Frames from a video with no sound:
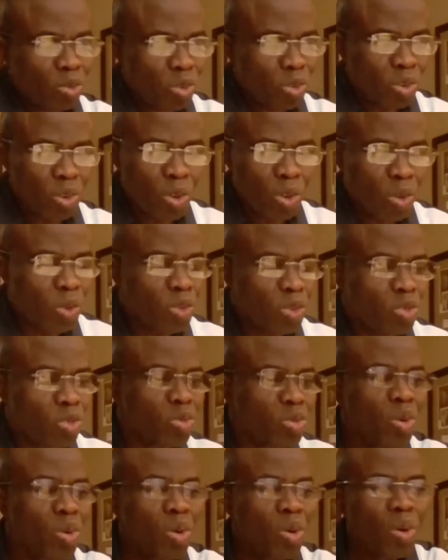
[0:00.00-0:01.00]
to
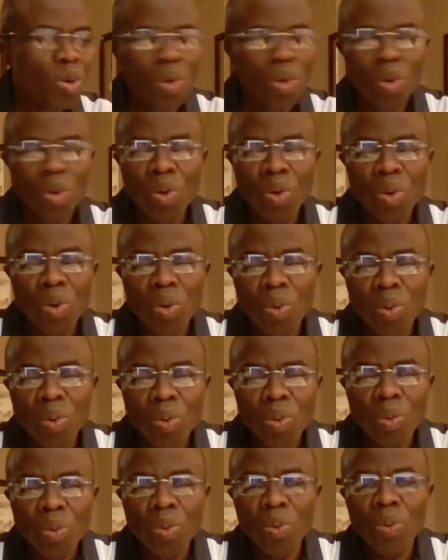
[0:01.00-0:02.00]
those
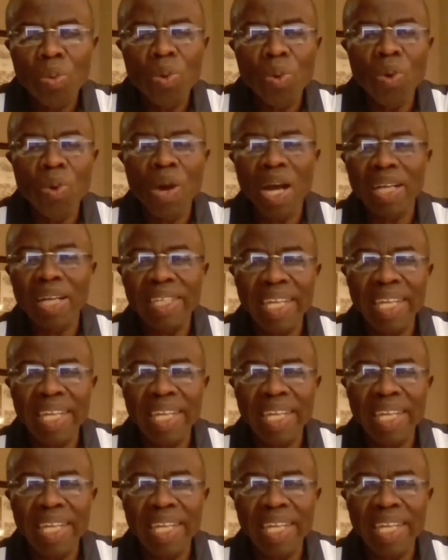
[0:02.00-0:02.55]
who are